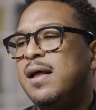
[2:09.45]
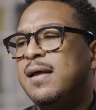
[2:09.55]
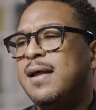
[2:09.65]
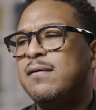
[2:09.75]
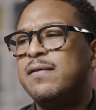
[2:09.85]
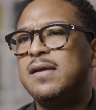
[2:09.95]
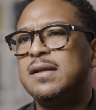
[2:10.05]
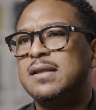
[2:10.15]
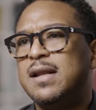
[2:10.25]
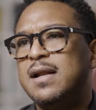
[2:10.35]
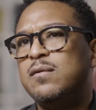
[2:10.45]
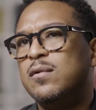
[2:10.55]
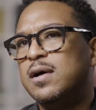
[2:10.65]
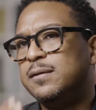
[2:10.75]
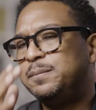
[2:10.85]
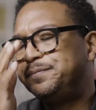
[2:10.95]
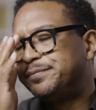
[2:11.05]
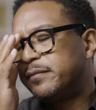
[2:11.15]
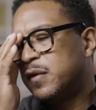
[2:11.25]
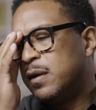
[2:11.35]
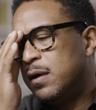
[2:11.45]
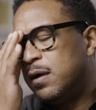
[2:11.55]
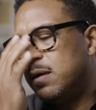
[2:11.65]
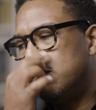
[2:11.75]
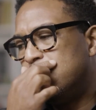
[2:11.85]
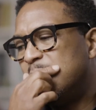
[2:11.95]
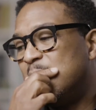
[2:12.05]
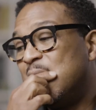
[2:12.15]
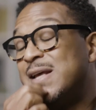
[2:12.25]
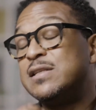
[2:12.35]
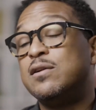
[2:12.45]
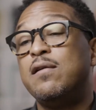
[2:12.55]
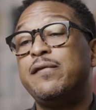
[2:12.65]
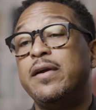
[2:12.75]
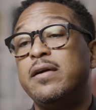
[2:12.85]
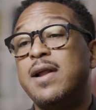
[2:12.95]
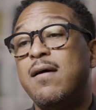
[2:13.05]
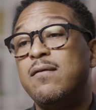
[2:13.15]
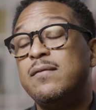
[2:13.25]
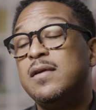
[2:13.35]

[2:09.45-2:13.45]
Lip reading: And I don't think that anyone has it all figured out.